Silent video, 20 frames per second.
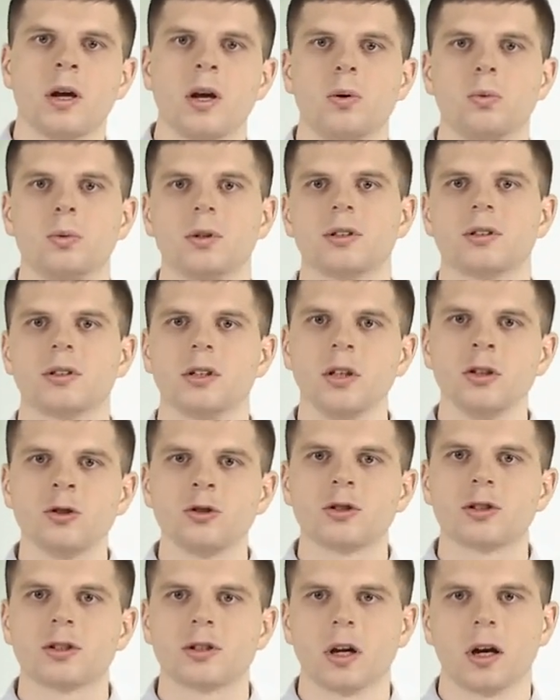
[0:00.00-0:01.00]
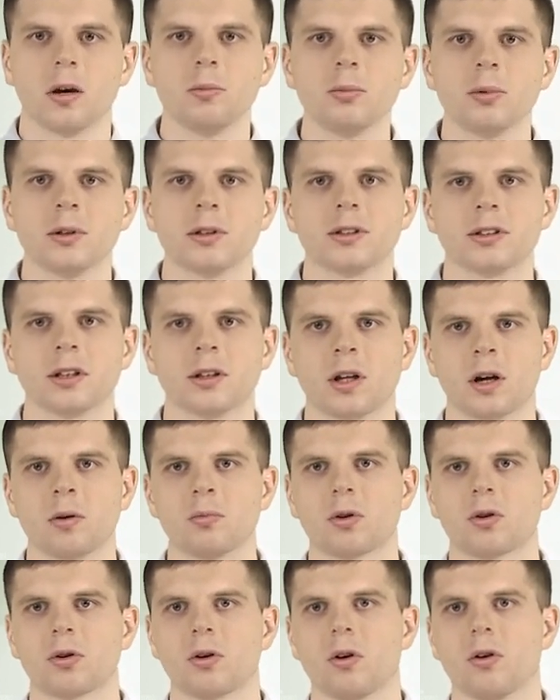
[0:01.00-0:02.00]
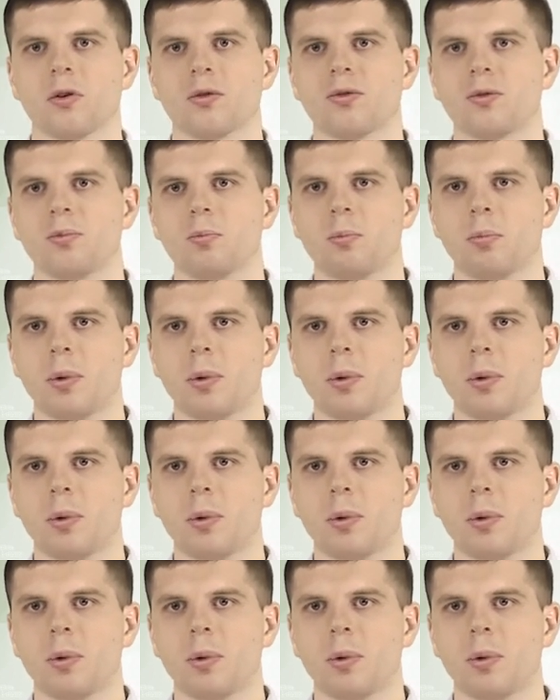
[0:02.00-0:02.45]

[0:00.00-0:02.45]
with each step the number of